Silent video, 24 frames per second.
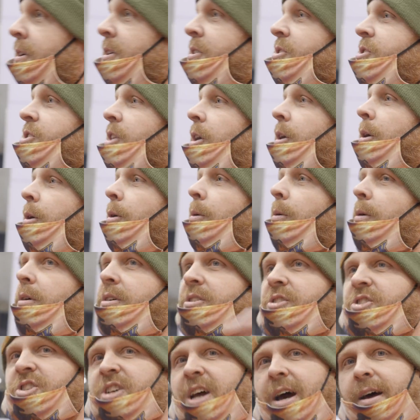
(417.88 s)
So
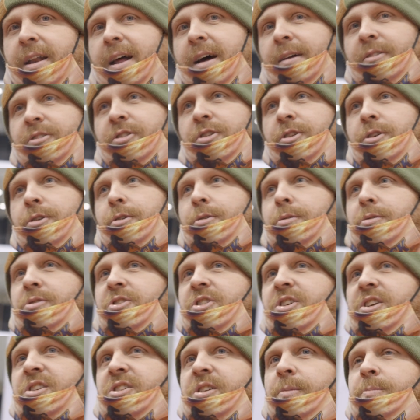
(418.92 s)
shout out to you.
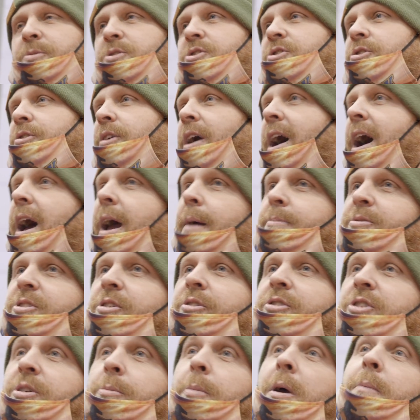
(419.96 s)
She subscribed,
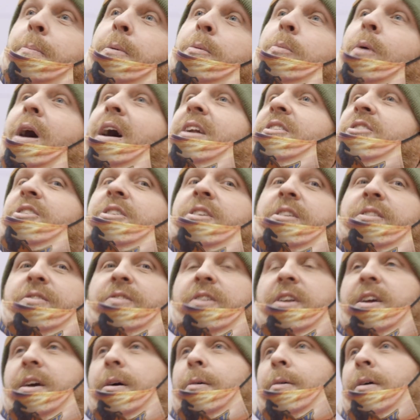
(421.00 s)
so she might be watching this
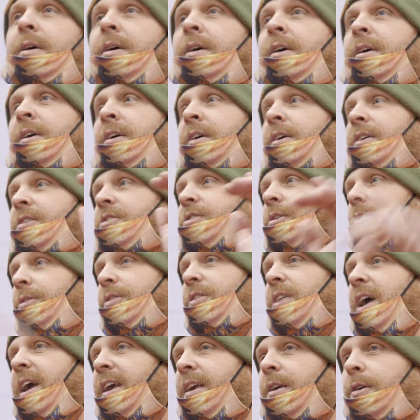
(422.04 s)
video. So
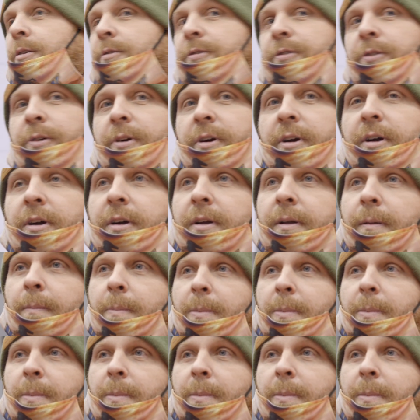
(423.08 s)
thank you for